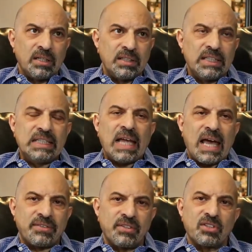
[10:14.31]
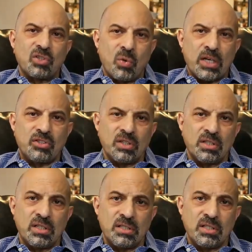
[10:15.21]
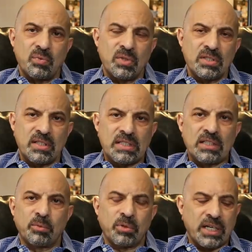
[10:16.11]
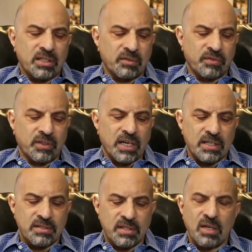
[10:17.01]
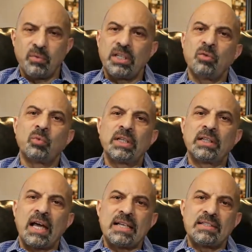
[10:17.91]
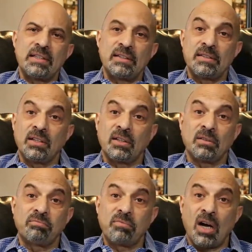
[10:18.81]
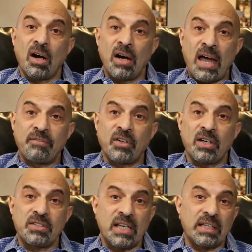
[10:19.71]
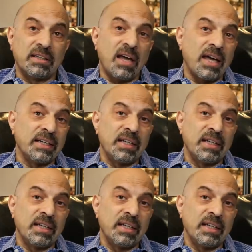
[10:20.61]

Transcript: you need to ask this question, because this was a deal breaker for us, and we didn't realize it until after our second night,